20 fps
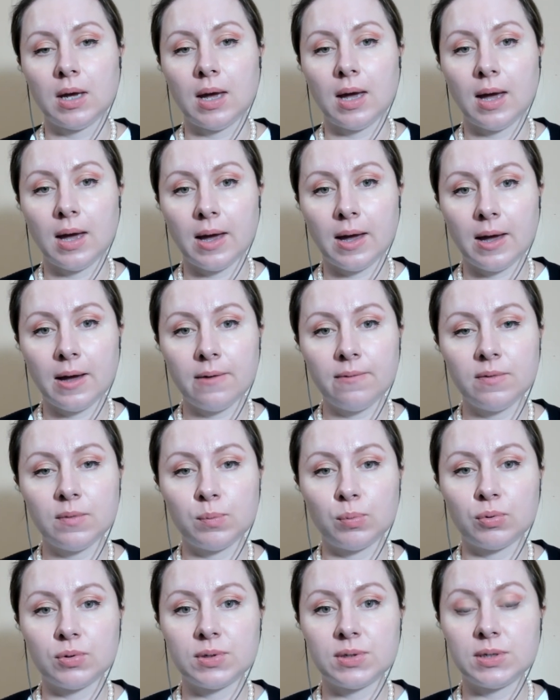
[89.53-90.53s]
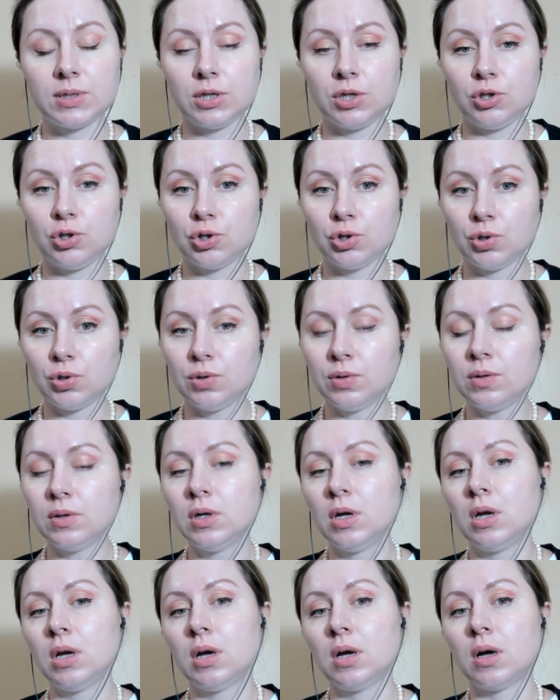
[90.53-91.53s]
have a procedure
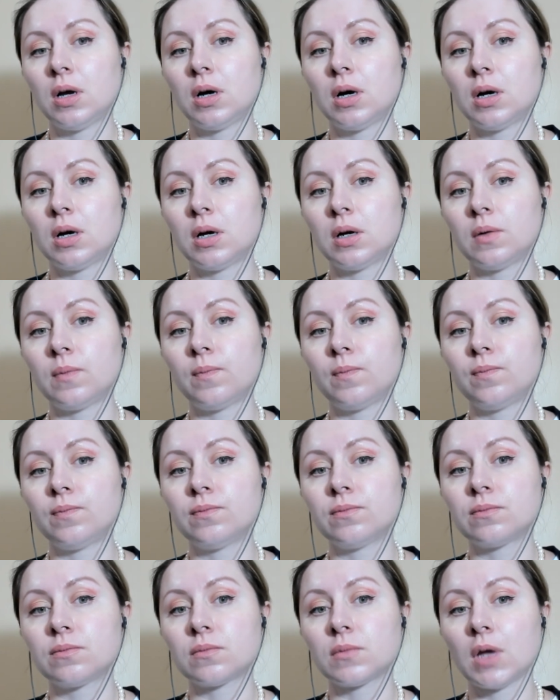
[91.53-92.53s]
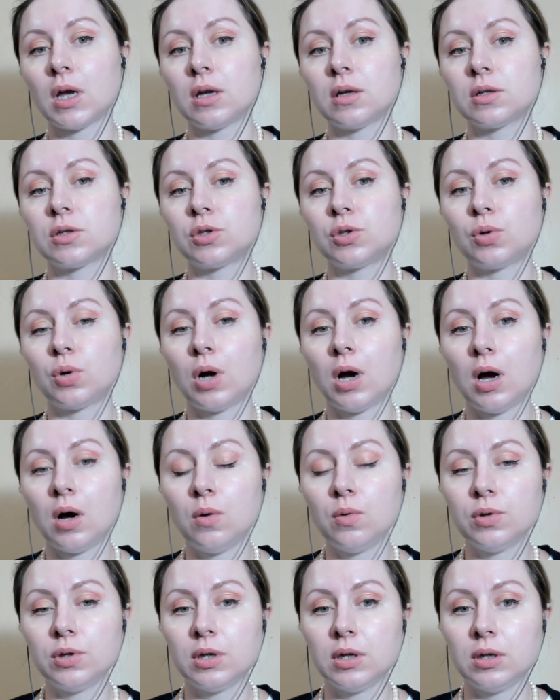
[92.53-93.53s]
as to
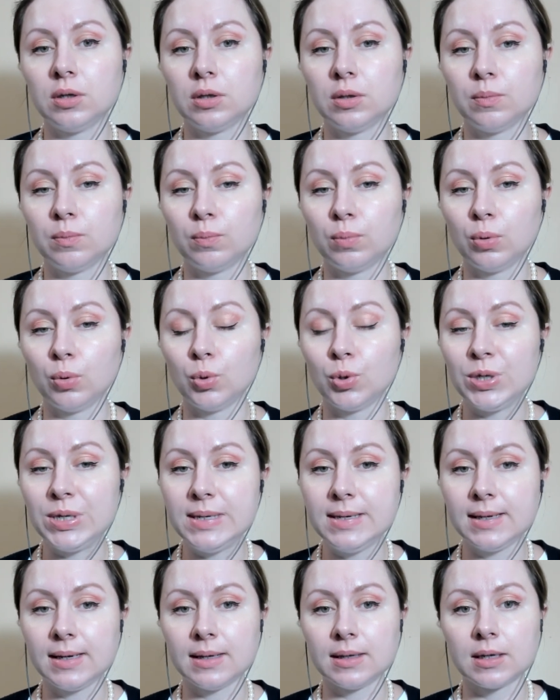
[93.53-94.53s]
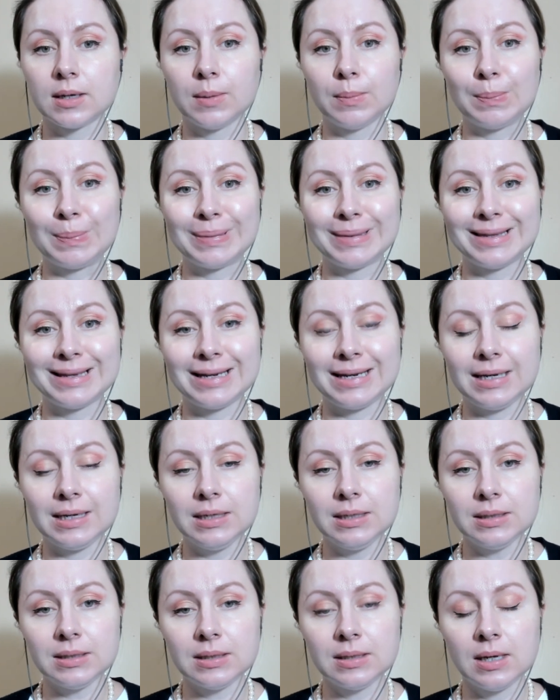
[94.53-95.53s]
how an employee can
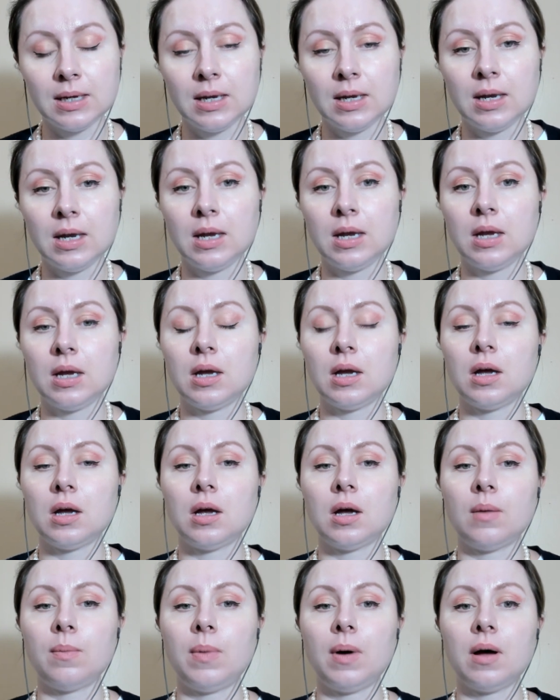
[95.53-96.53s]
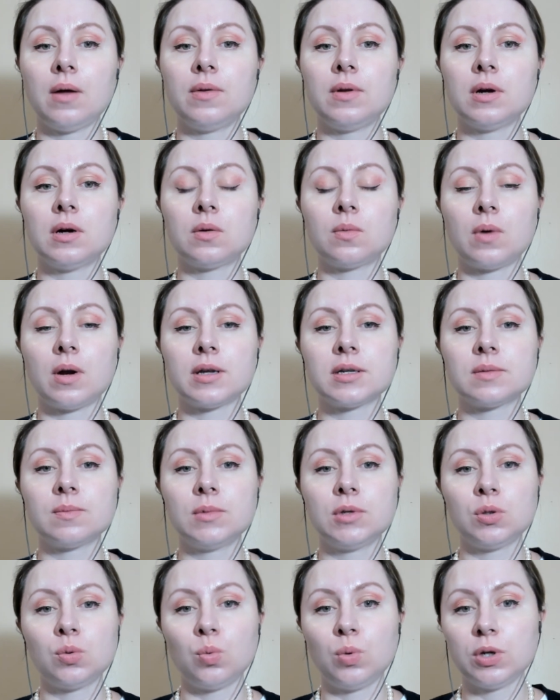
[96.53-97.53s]
complain about the
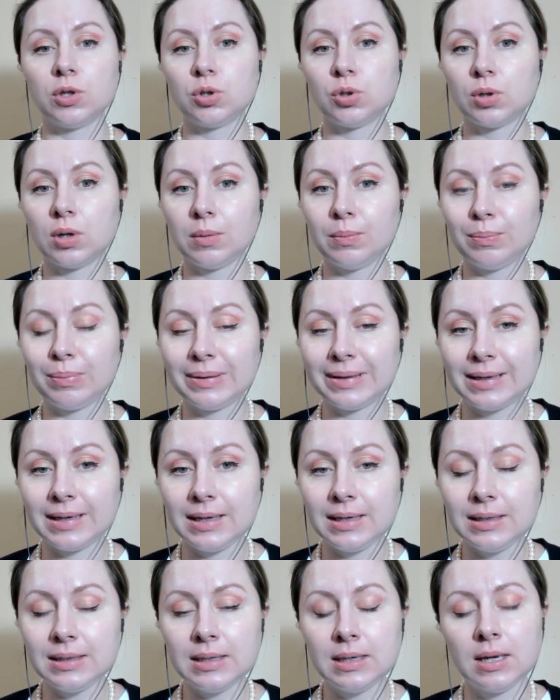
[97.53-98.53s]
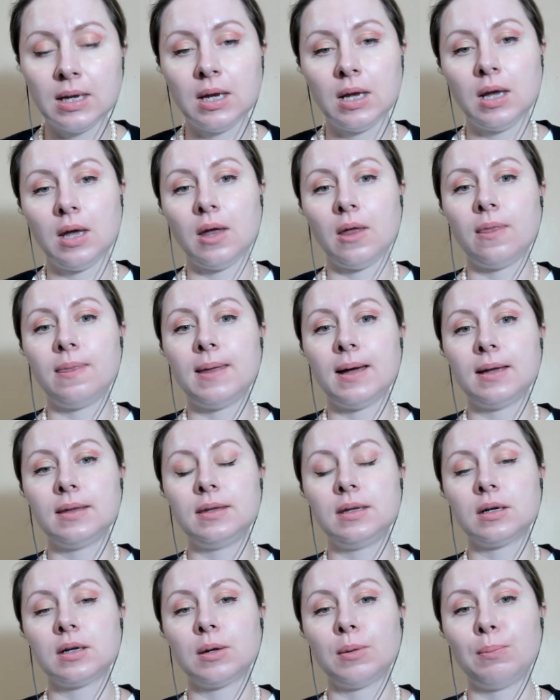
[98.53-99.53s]
harassment, where to complain, that
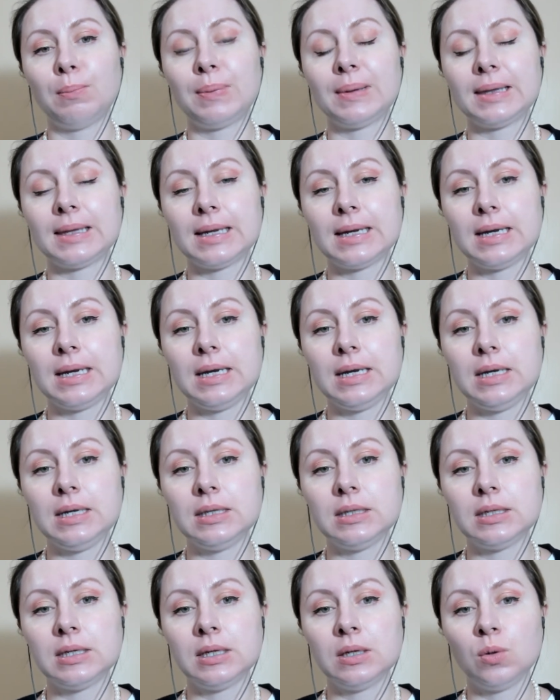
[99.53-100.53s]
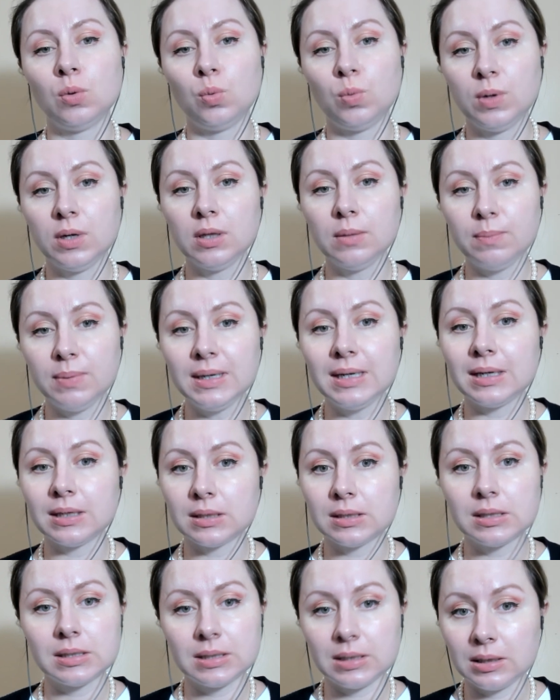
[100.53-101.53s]
the complaint will be
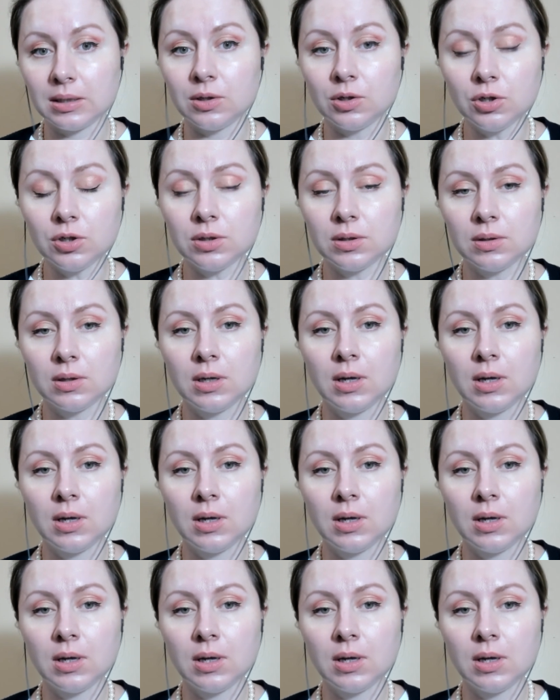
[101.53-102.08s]
considered,